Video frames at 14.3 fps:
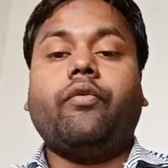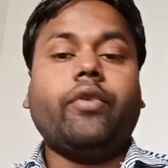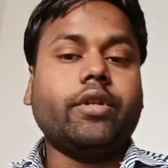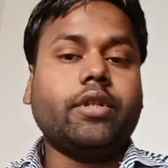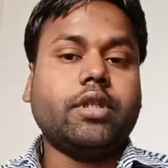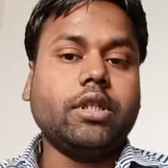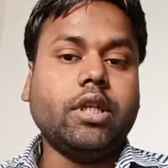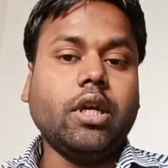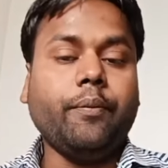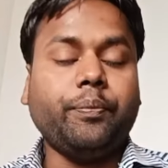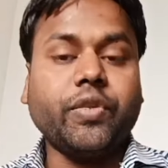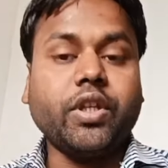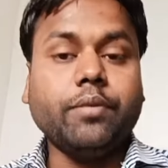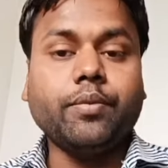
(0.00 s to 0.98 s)
First is
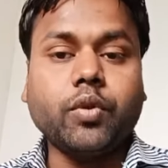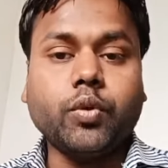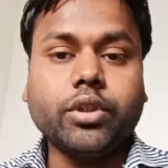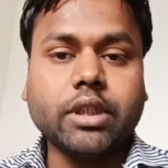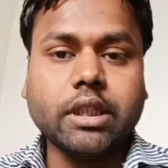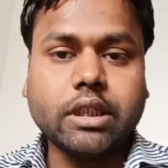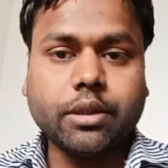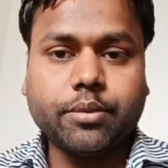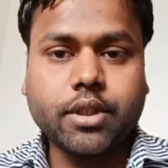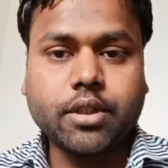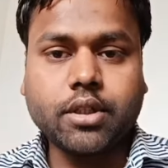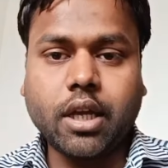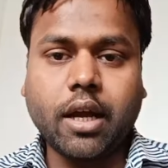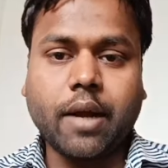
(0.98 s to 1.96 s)
if goods and
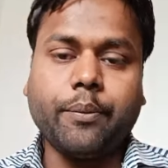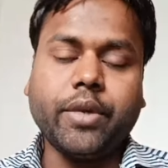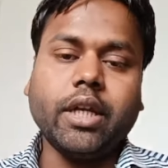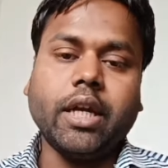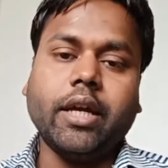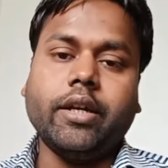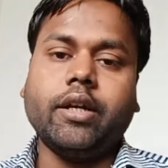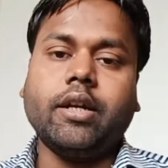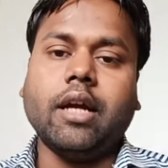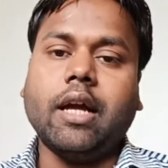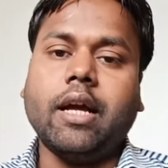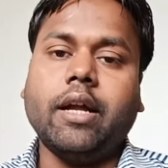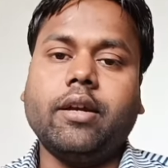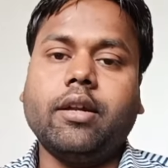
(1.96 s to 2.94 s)
services have been added
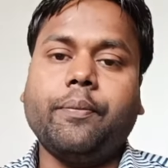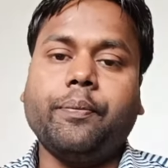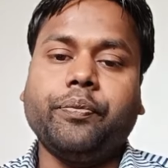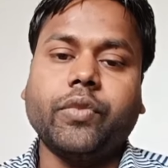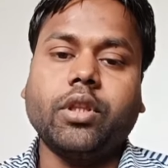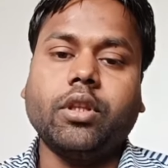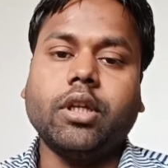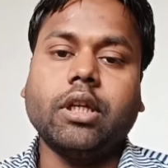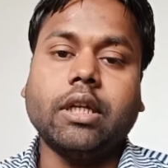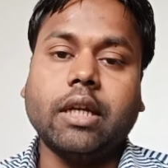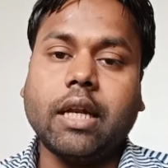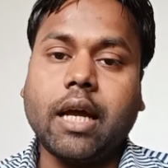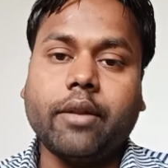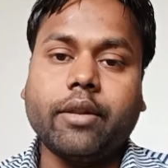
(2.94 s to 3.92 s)
and
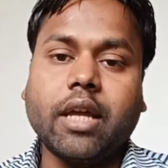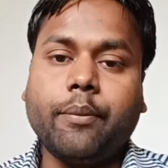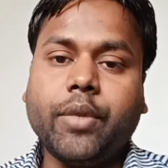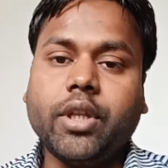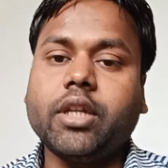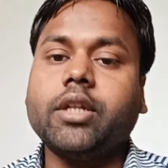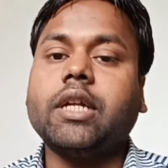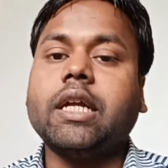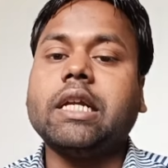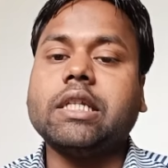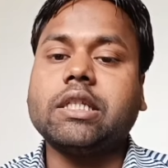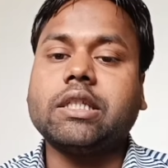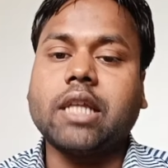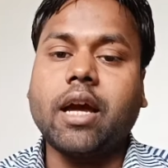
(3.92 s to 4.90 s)
they have been added
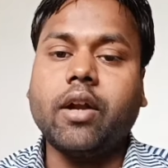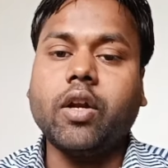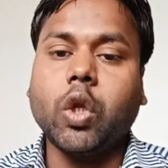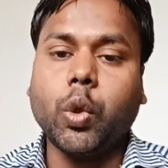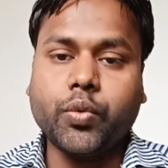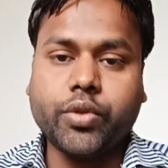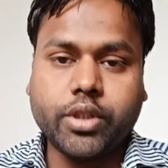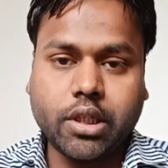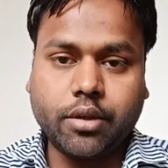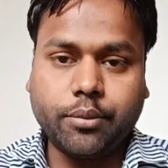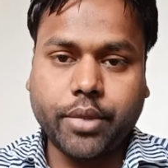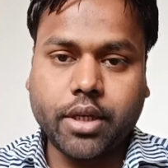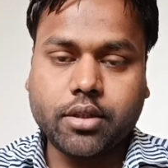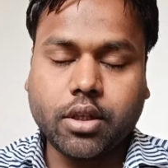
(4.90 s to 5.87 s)
at standalone
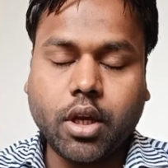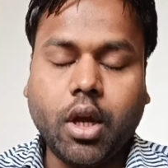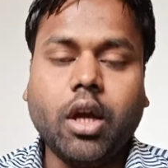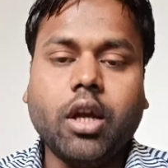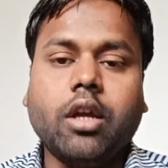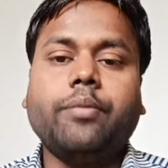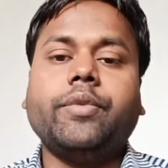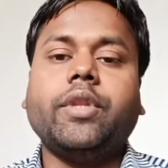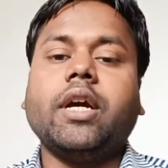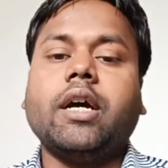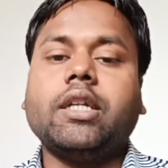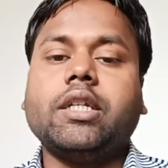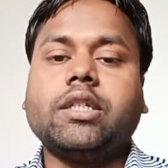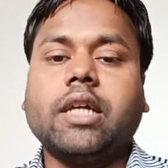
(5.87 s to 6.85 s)
selling price. If they
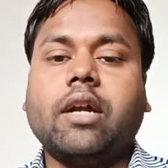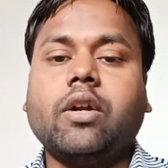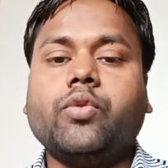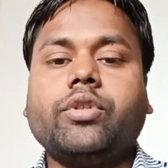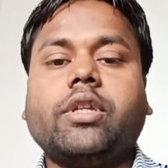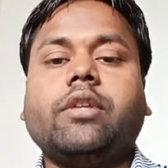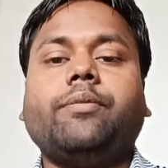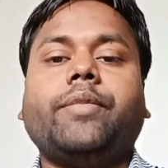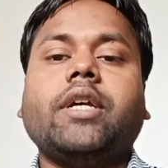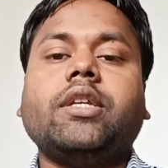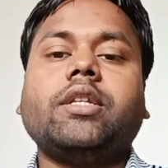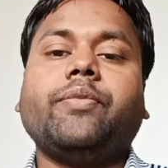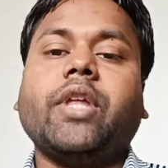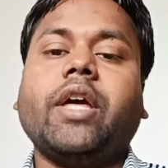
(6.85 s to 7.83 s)
are standalone selling
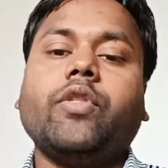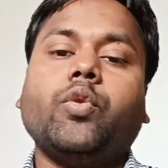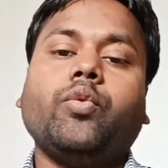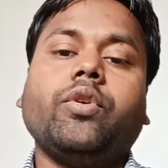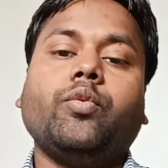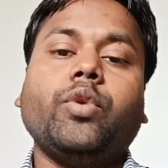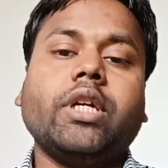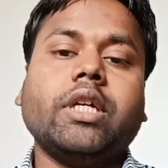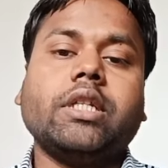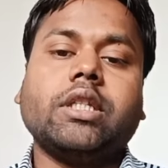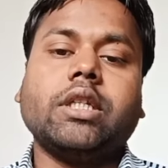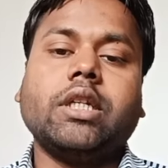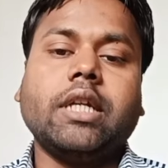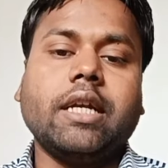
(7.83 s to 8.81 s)
price, then the way we
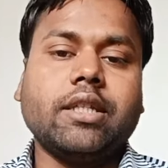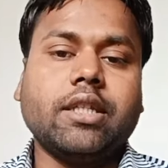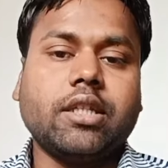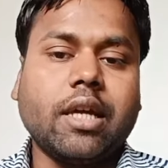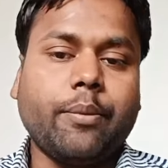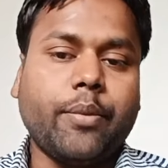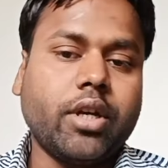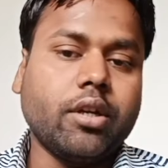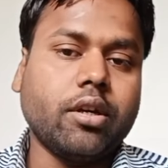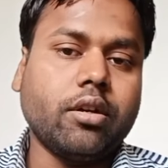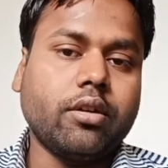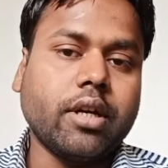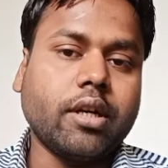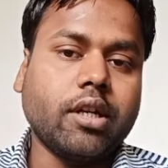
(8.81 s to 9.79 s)
consider that is a separate
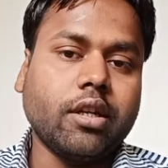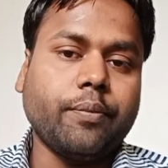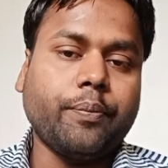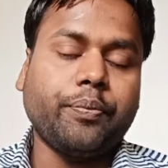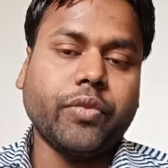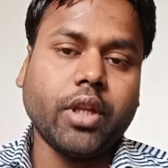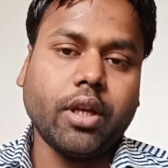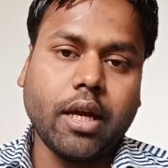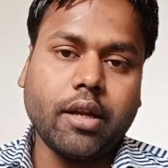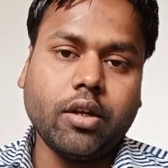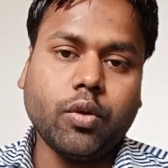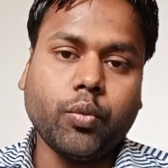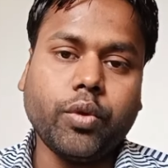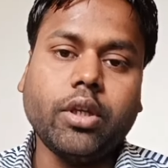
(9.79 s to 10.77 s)
contract,
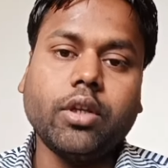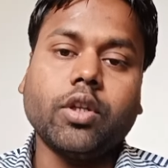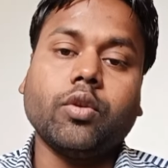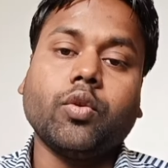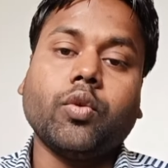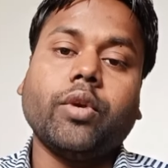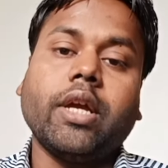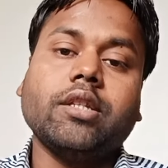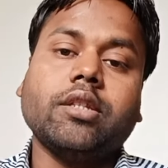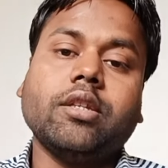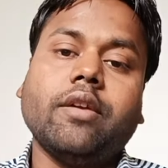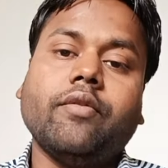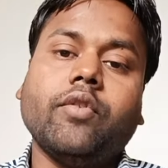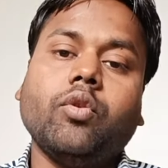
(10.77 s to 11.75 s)
and we
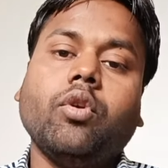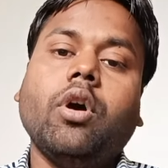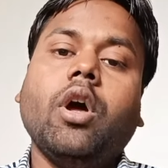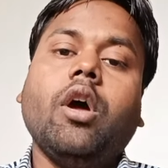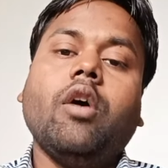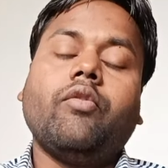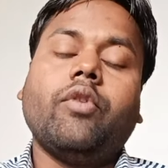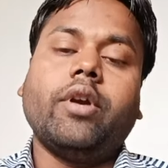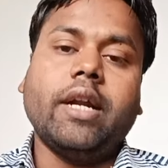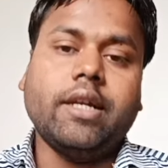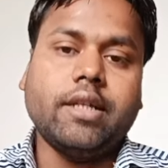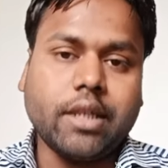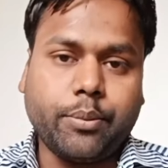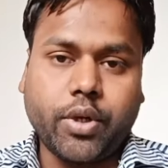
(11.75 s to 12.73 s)
recognize the revenue for
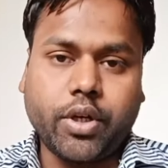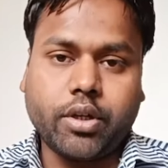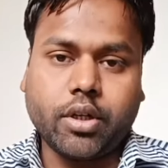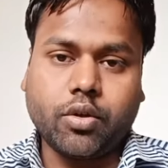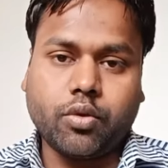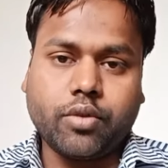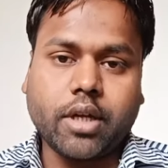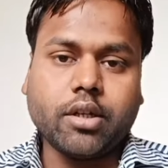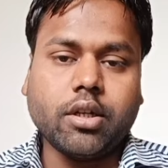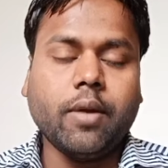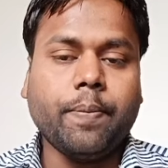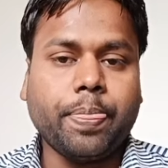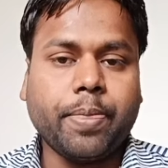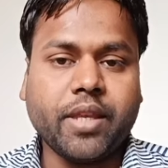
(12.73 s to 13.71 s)
that separate
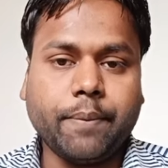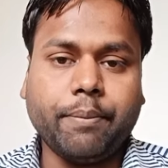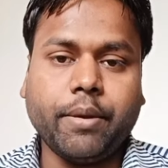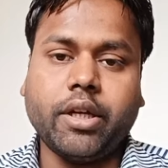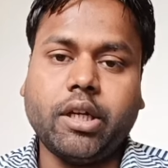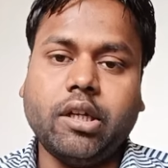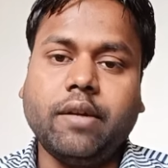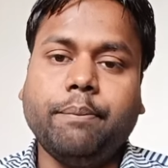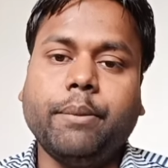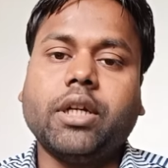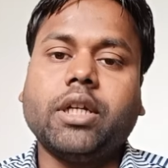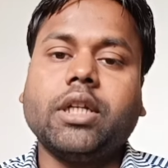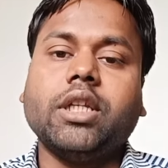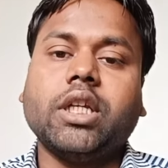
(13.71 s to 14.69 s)
contract separately.
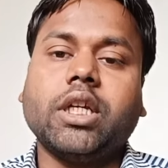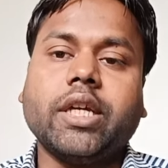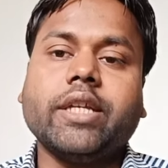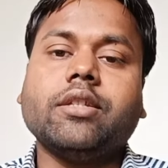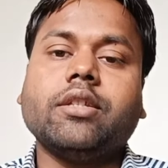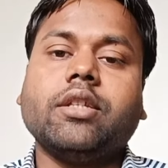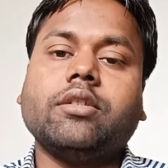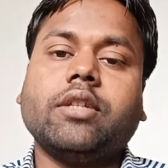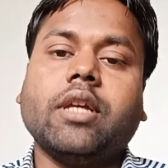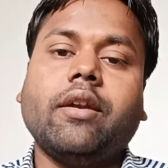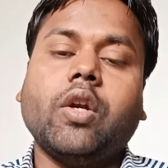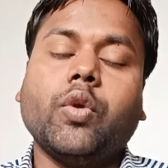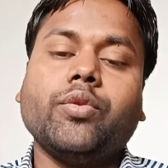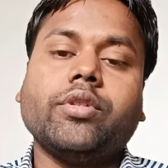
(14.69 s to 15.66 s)
But in case the
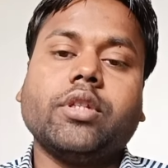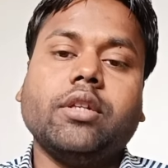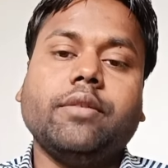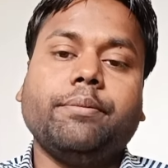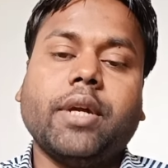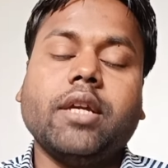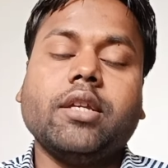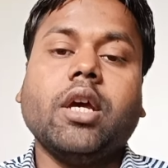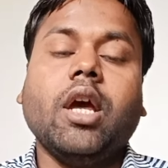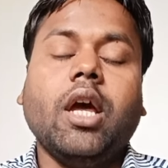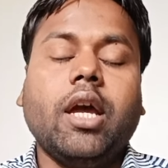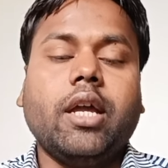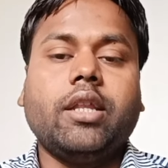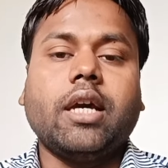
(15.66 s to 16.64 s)
standalone selling price,
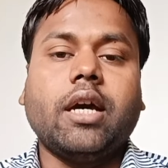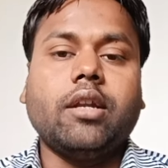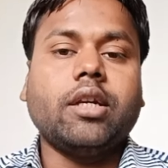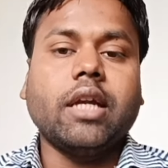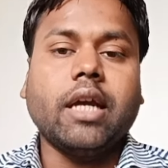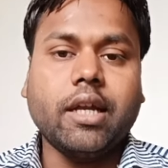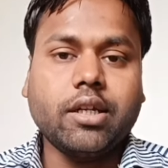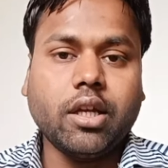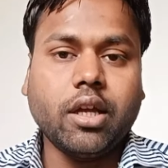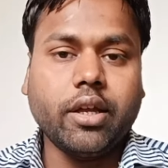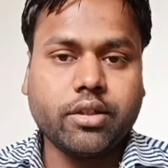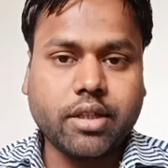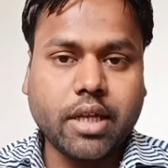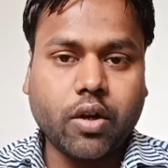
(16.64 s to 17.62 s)
if they are not at
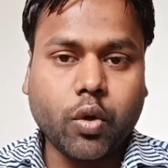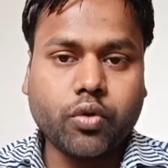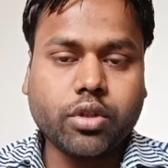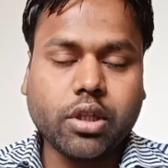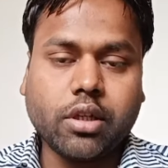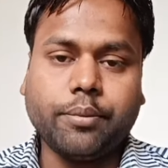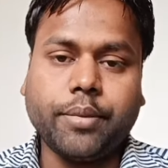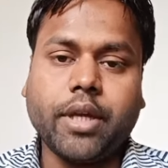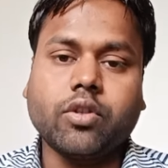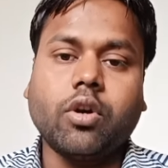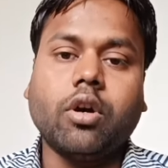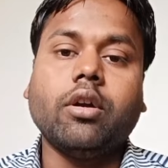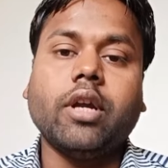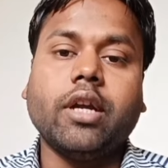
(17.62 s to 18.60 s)
standalone selling
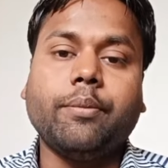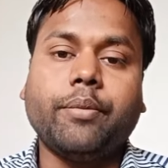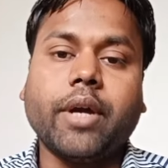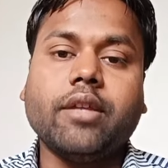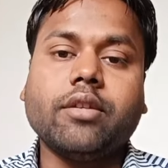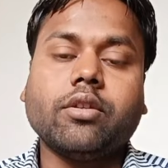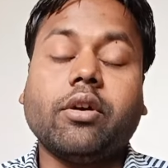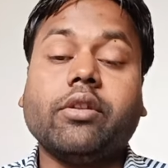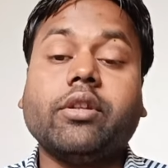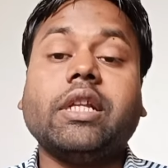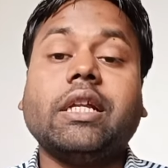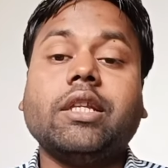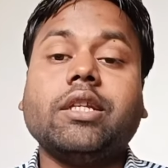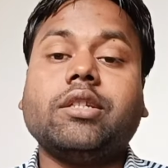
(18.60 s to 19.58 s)
price or at price
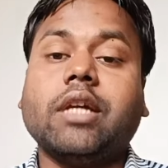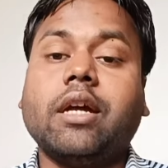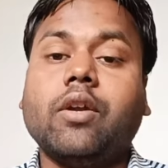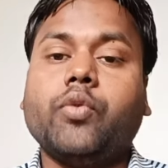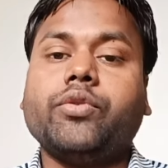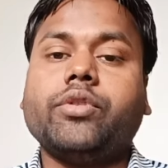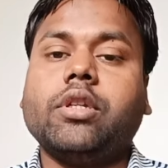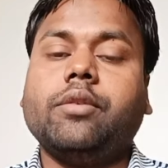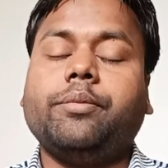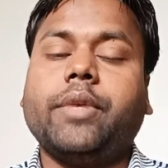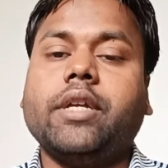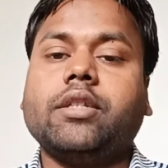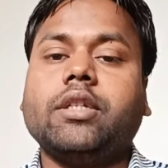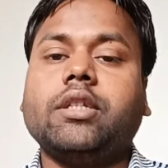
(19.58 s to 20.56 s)
other than the standalone
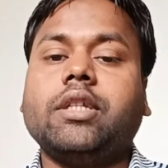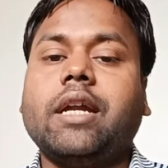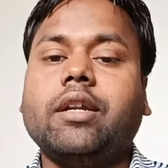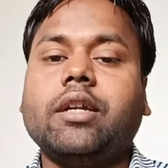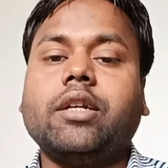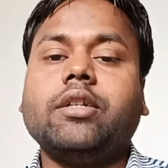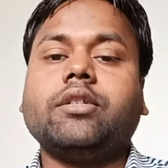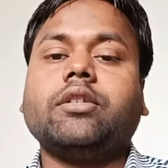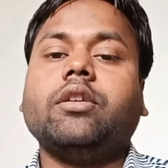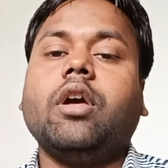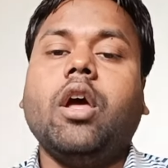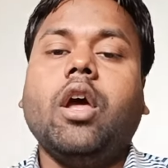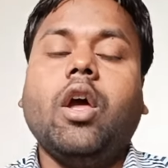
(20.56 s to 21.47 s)
selling price, in that condition